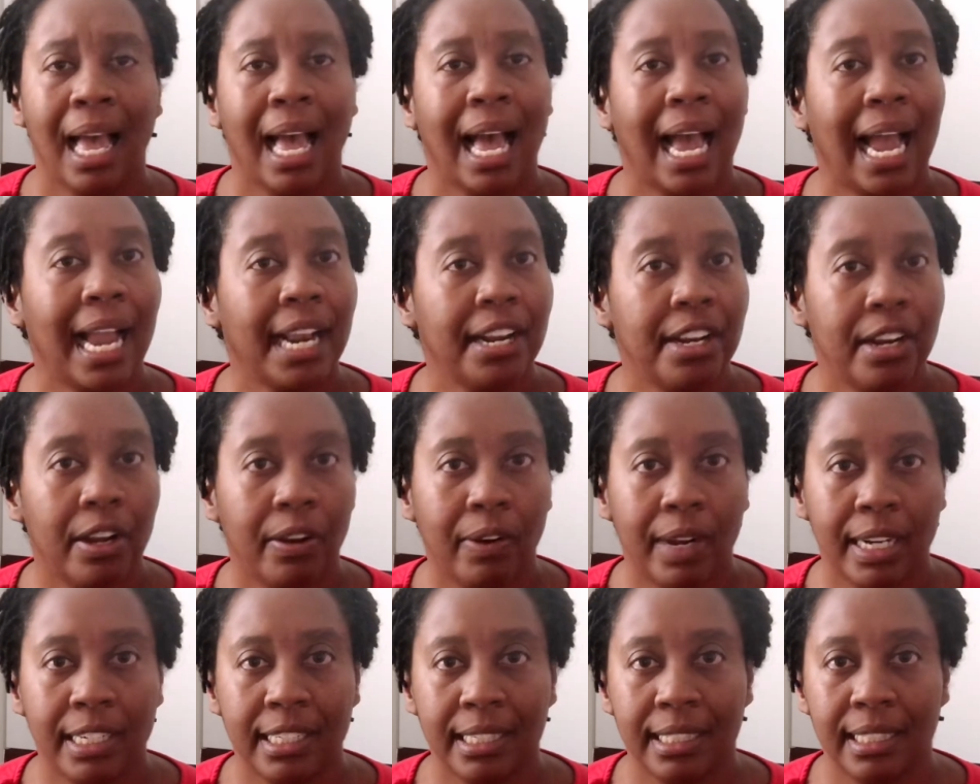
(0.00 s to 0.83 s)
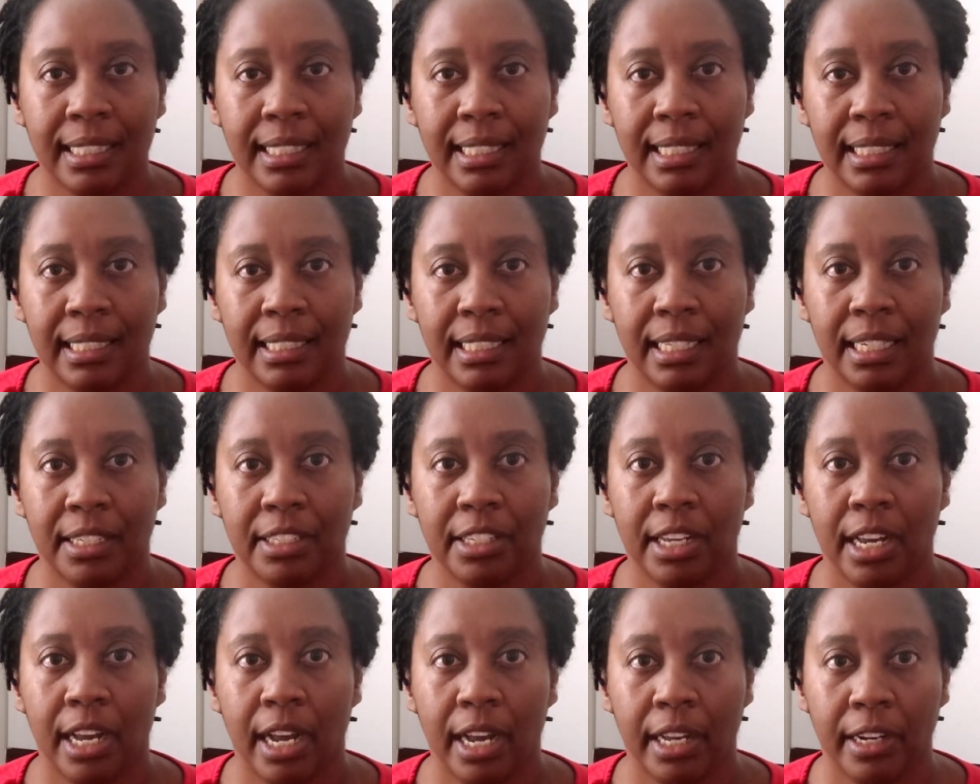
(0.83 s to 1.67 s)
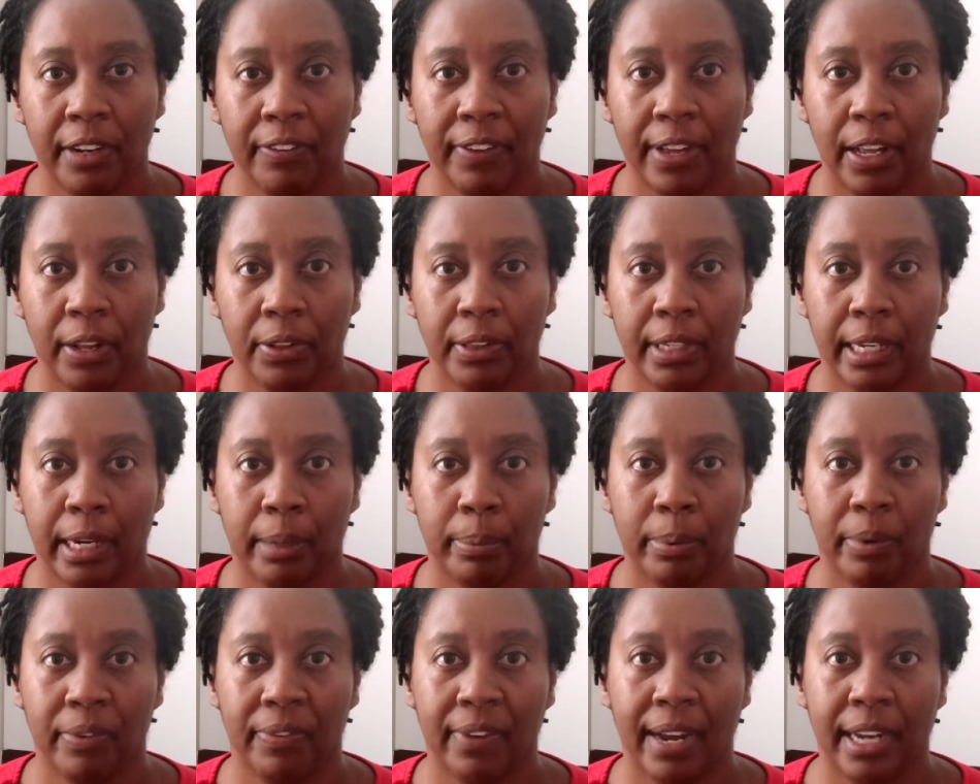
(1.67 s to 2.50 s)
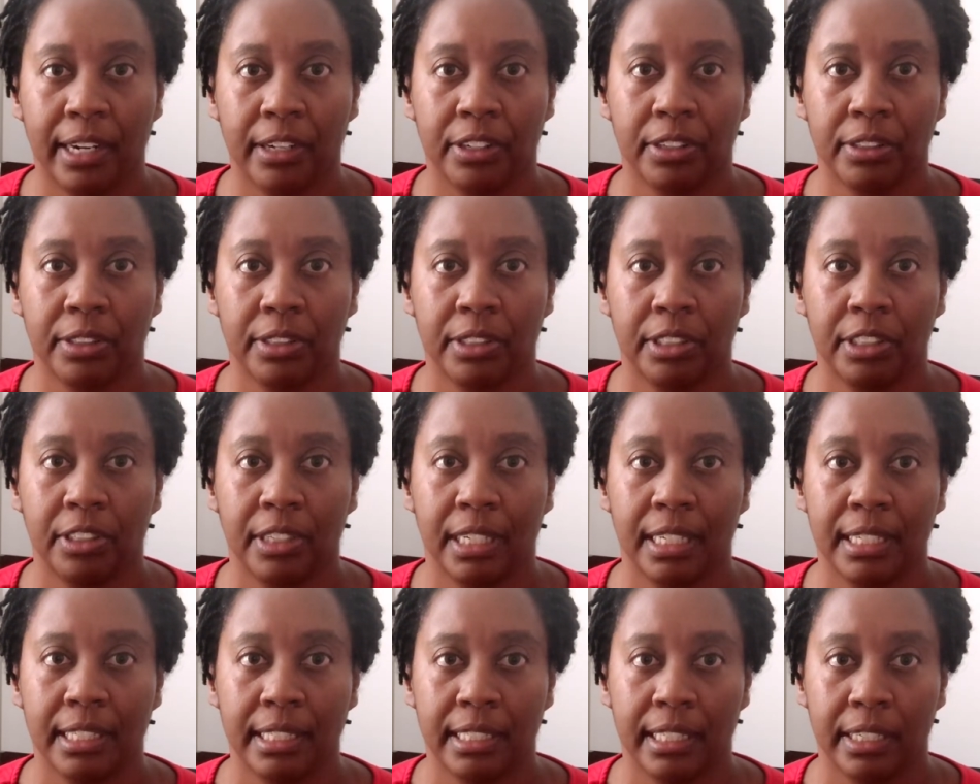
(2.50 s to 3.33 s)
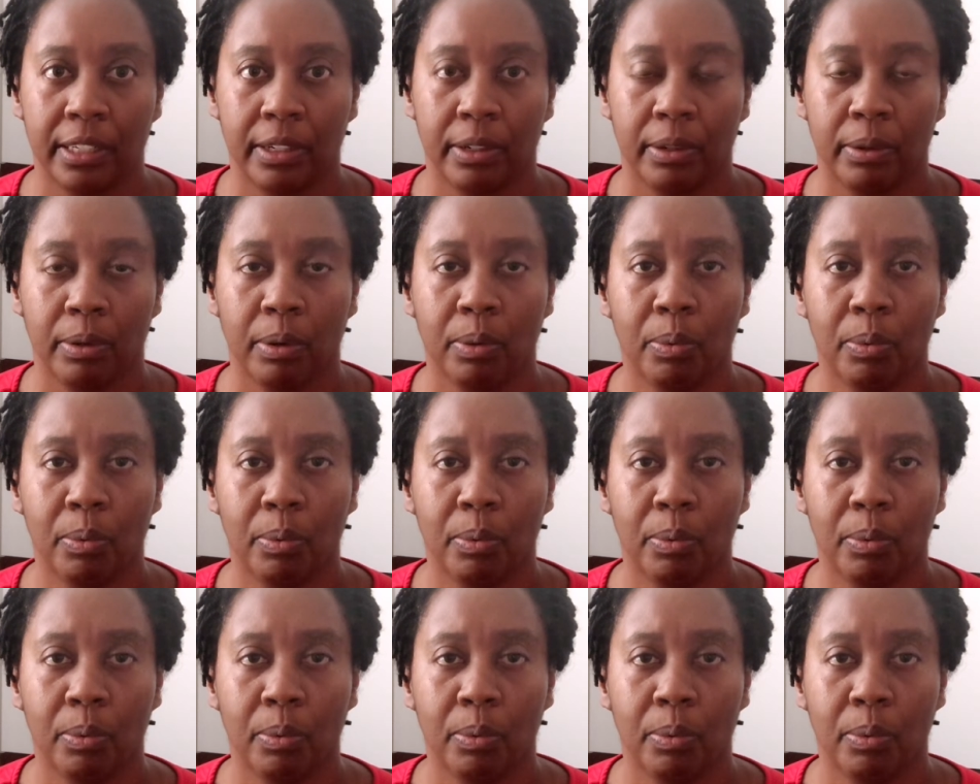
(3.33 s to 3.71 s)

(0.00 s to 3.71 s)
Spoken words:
I know I just listed a ton of healthcare providers to consider,